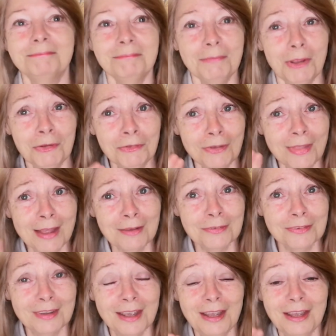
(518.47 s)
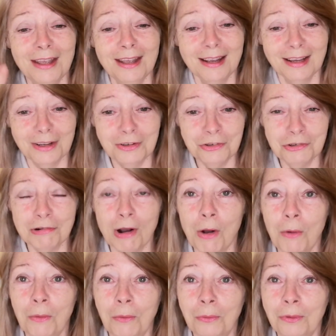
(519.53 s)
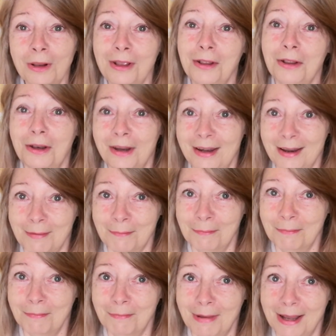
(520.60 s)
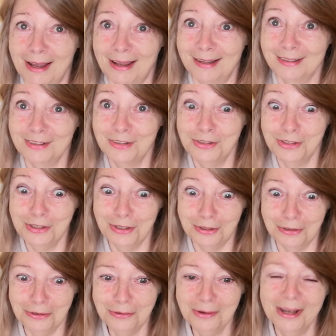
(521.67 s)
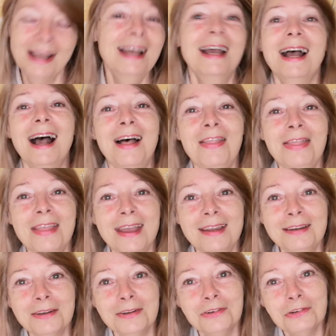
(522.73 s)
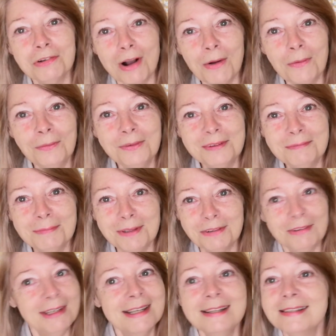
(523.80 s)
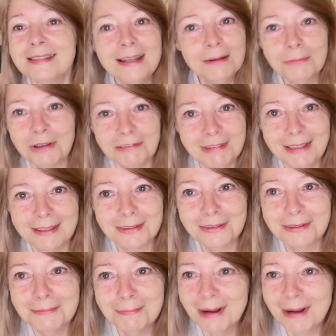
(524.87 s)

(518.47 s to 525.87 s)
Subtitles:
So that's control number 2. And then control number 3, you can see I'm not really good at